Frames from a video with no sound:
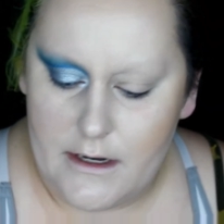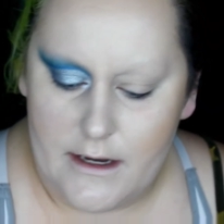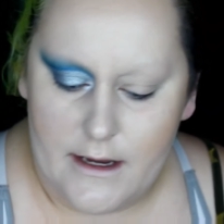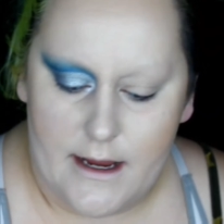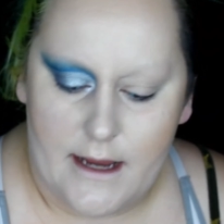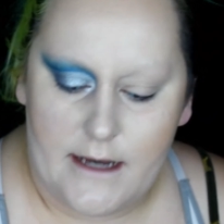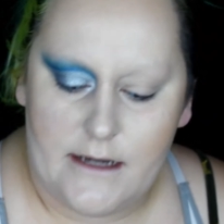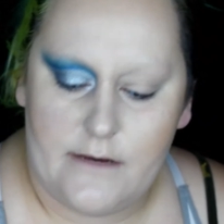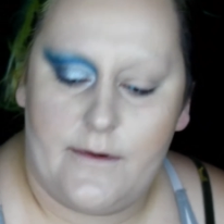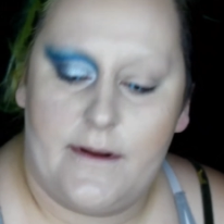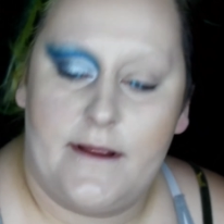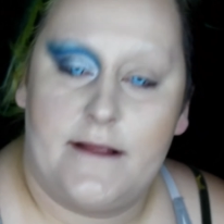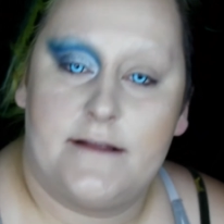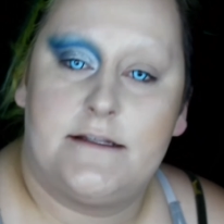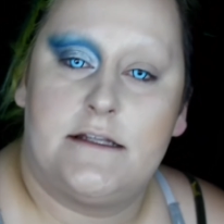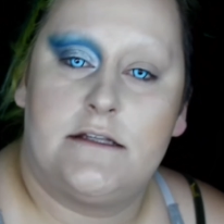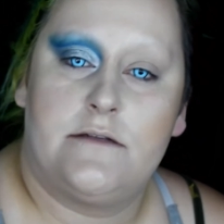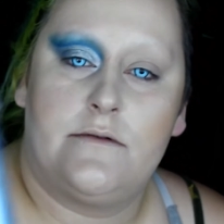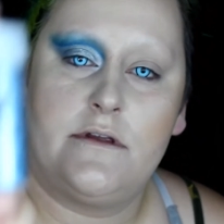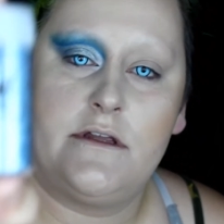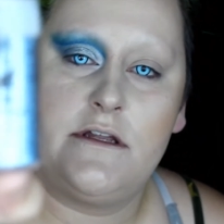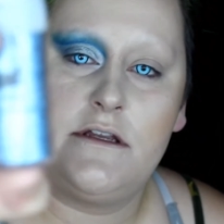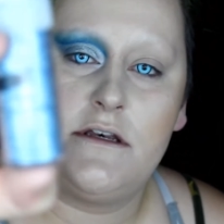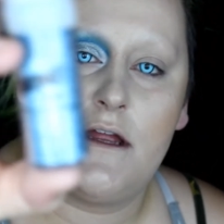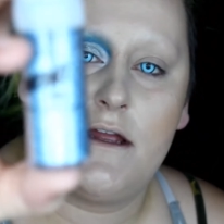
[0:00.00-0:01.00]
Anyway, it's this
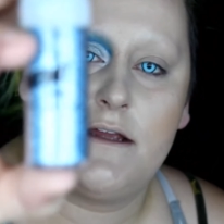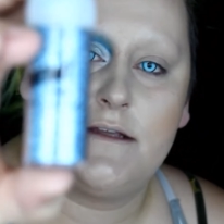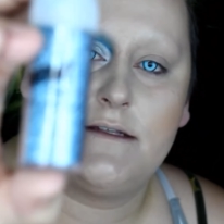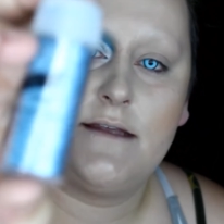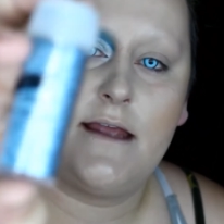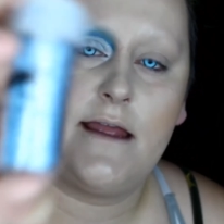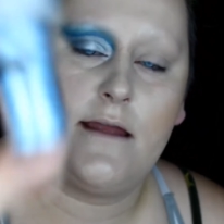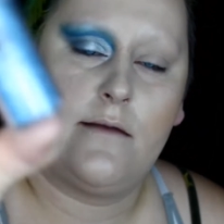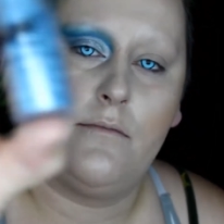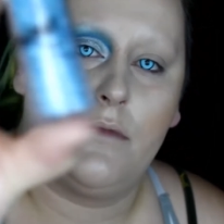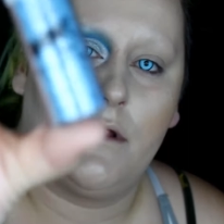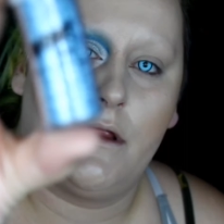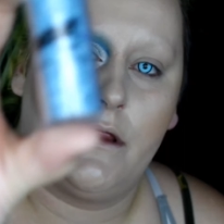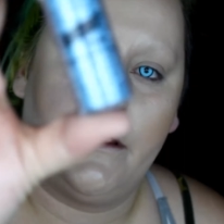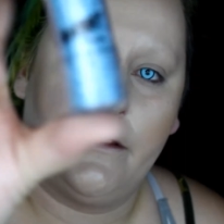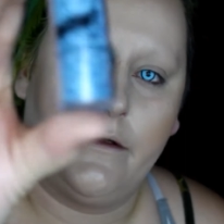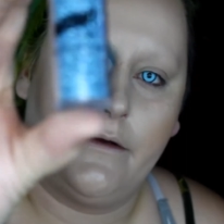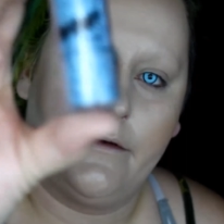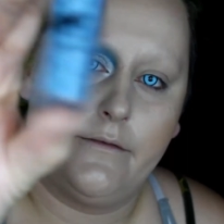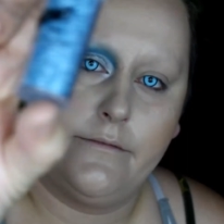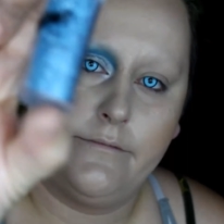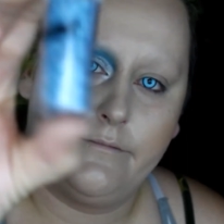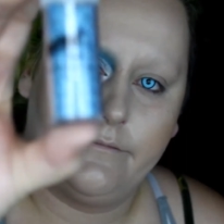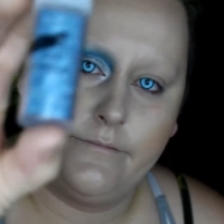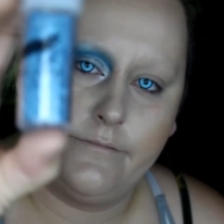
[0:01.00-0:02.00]
really nice light
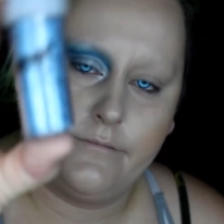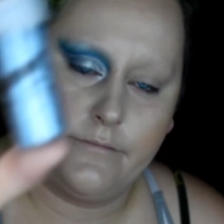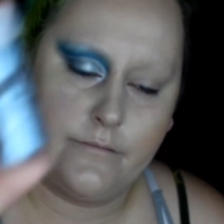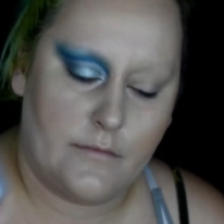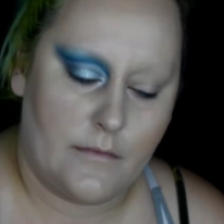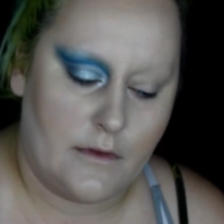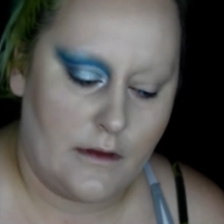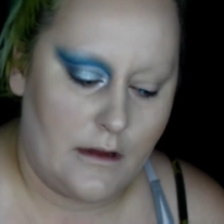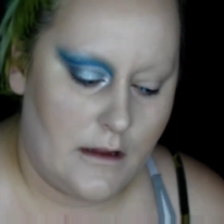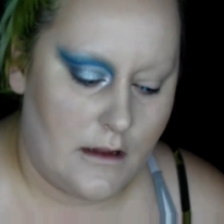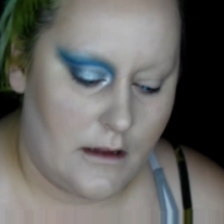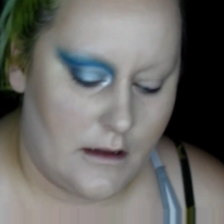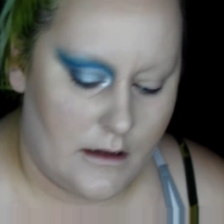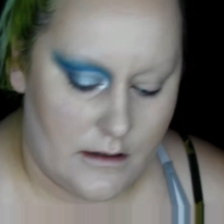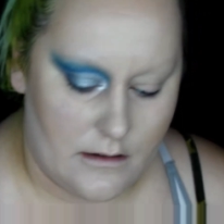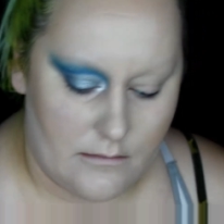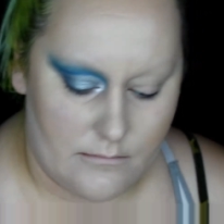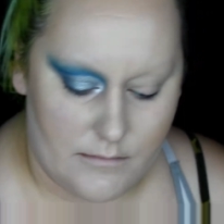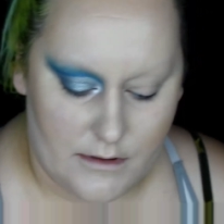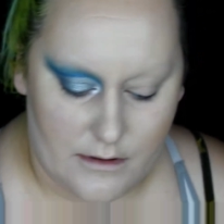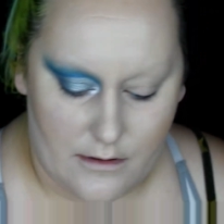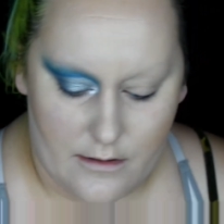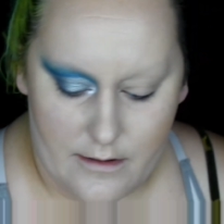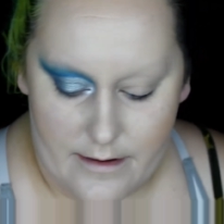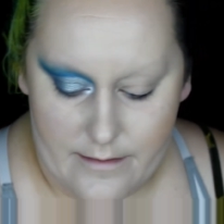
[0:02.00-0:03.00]
blue. I'm
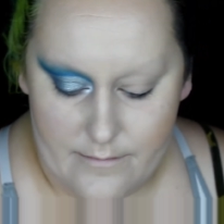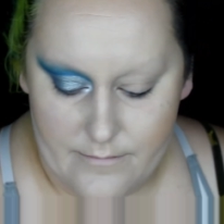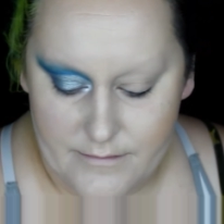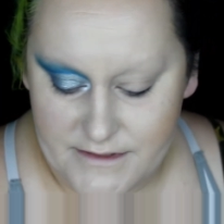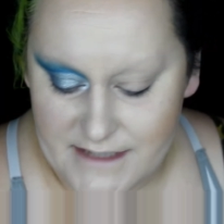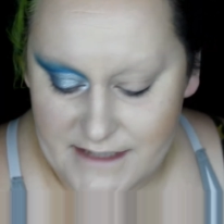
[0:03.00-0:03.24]
going to go ahead and